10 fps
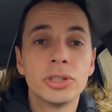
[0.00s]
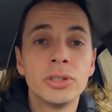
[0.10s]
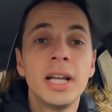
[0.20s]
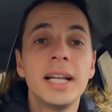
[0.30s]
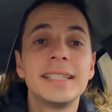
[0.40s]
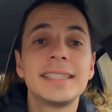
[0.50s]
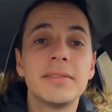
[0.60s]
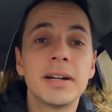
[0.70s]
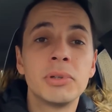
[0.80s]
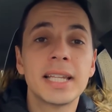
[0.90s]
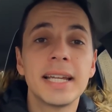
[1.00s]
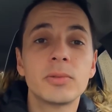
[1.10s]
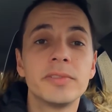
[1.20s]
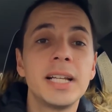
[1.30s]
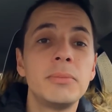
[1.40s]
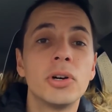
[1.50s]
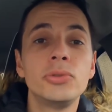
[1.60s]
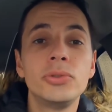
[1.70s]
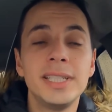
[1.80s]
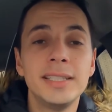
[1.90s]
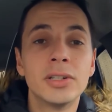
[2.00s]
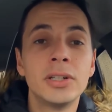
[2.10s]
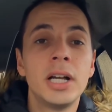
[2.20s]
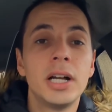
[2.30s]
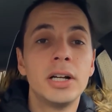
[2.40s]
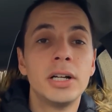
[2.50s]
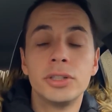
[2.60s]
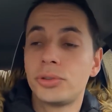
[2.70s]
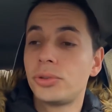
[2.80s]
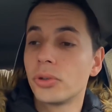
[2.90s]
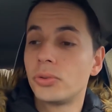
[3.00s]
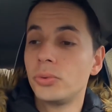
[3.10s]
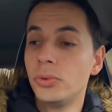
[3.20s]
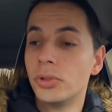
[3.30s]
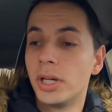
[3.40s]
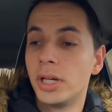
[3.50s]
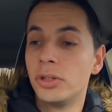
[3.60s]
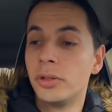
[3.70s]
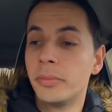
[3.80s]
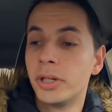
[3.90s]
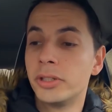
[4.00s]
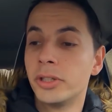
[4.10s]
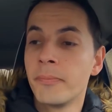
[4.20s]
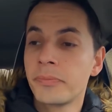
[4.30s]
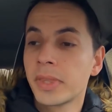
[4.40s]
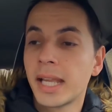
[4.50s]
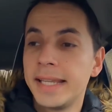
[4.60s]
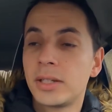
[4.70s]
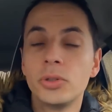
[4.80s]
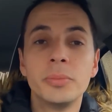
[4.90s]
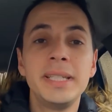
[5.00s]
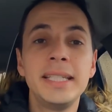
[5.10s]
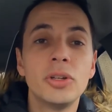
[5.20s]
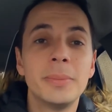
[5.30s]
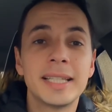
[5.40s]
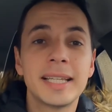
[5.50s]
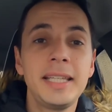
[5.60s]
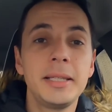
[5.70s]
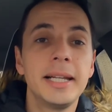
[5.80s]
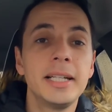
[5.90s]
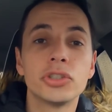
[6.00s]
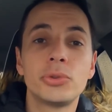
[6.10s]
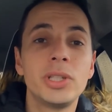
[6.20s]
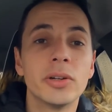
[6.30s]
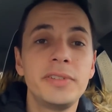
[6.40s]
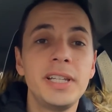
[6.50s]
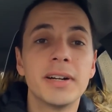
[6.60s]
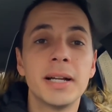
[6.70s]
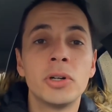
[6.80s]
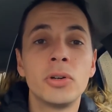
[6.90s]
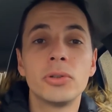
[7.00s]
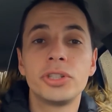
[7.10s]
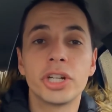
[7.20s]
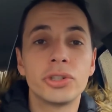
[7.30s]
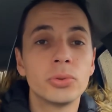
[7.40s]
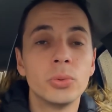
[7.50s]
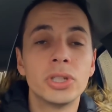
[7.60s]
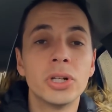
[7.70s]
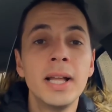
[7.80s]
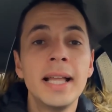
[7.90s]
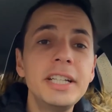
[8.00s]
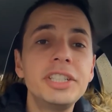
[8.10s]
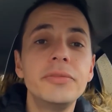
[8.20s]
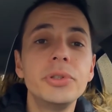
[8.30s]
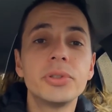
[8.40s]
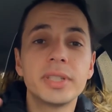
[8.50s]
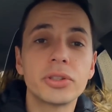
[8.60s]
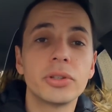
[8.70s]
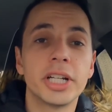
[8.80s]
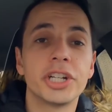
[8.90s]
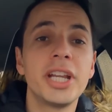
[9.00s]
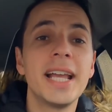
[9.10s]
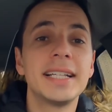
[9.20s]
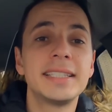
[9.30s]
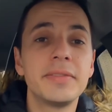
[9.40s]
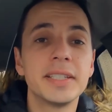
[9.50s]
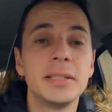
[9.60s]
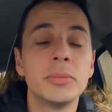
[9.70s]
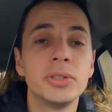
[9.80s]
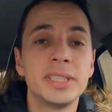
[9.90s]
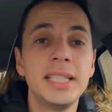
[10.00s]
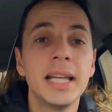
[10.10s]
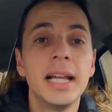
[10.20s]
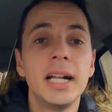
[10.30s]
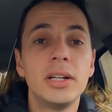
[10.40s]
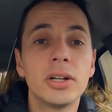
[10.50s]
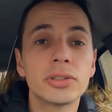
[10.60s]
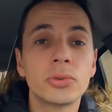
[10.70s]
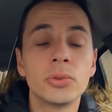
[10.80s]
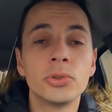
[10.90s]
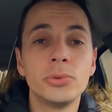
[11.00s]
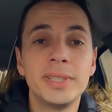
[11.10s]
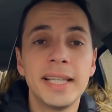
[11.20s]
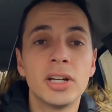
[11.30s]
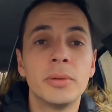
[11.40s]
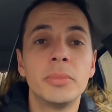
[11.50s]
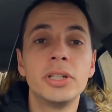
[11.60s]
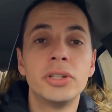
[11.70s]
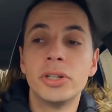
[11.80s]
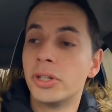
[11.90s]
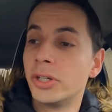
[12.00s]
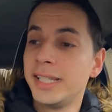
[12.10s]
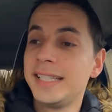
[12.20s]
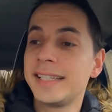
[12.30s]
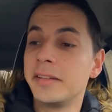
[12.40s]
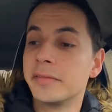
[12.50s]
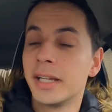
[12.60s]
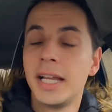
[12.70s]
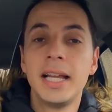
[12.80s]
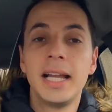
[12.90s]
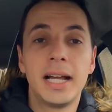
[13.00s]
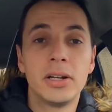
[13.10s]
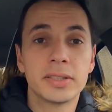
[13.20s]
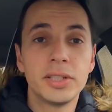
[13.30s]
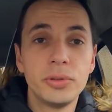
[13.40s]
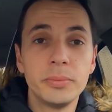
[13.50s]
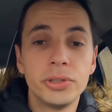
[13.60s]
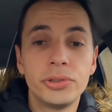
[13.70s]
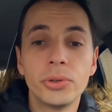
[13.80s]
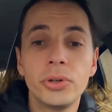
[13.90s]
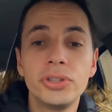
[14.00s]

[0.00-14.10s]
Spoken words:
which is really very reasonable, especially when using the battery saving mode. And then in the city, really, by recharging all the time. And I saw that it recharged quite easily too, when we were driving in e-save mode. So that's a good thing.